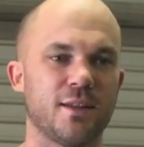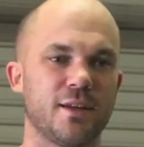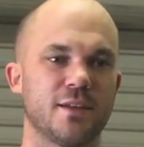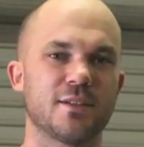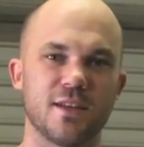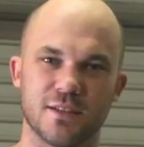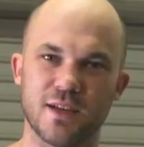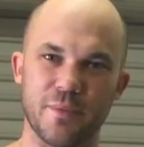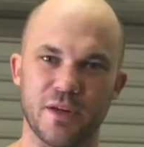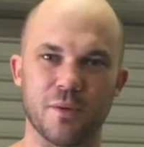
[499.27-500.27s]
is
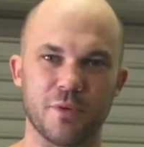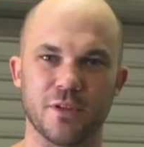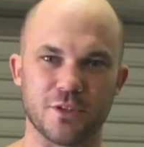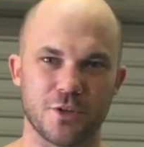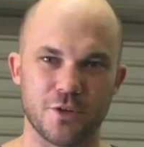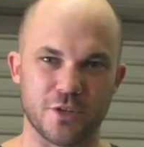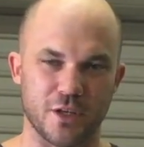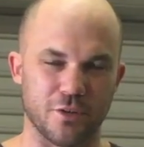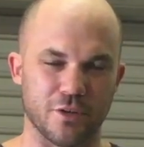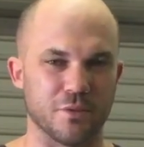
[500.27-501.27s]
coming up in the search
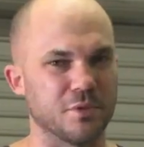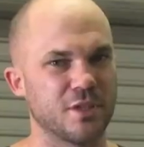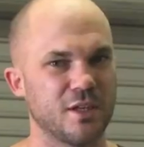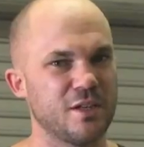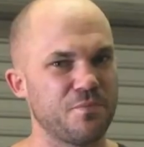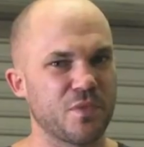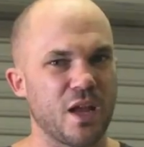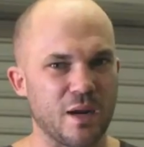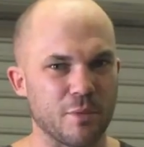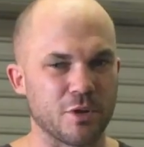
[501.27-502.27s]
algorithms,
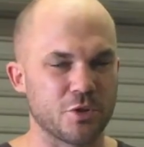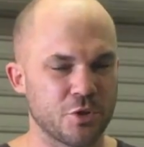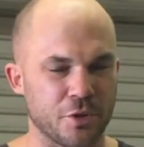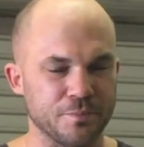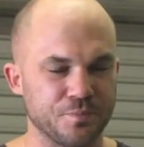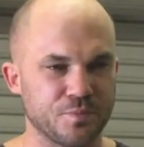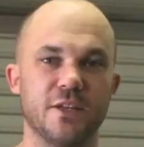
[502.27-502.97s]
and I'm not sure.